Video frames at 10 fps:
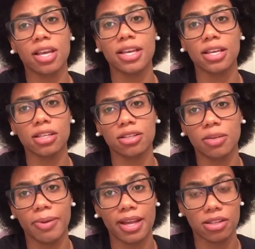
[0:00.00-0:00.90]
It
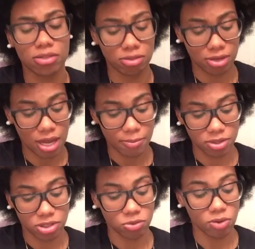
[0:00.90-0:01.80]
depends on how
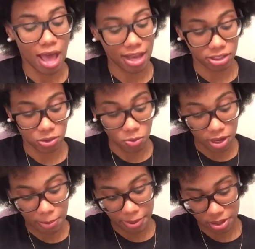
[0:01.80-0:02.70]
much you actually want
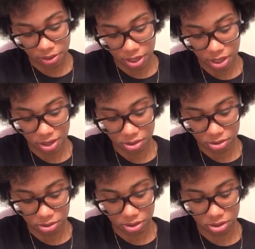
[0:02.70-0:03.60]
to put in your hair,
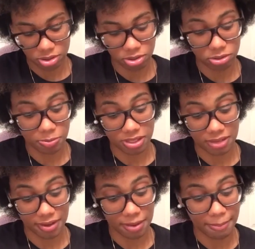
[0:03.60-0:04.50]
so there's no
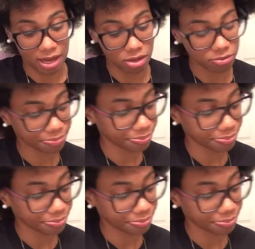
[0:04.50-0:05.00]
specific amount.